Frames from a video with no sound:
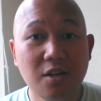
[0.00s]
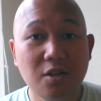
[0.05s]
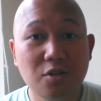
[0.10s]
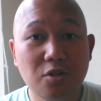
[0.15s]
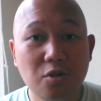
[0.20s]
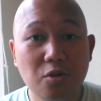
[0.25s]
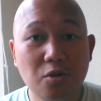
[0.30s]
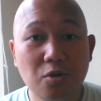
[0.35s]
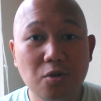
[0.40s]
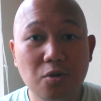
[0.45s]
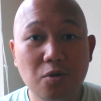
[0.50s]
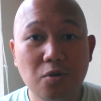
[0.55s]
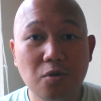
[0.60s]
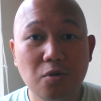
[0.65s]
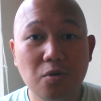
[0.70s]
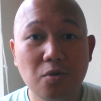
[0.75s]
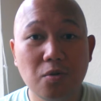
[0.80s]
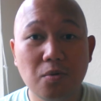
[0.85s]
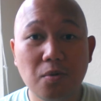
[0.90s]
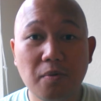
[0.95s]

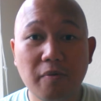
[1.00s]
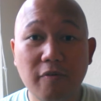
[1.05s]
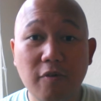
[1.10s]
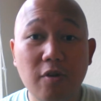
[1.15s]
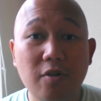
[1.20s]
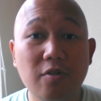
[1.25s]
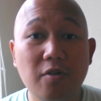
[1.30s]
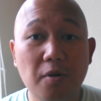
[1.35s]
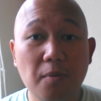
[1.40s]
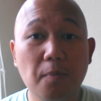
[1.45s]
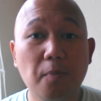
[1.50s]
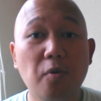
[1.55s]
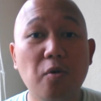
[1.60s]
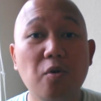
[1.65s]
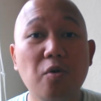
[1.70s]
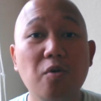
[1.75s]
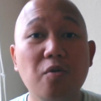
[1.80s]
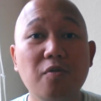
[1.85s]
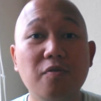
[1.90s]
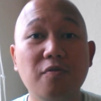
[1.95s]
to further
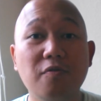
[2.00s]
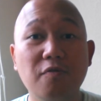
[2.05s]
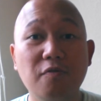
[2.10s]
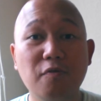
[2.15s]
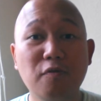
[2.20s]
improve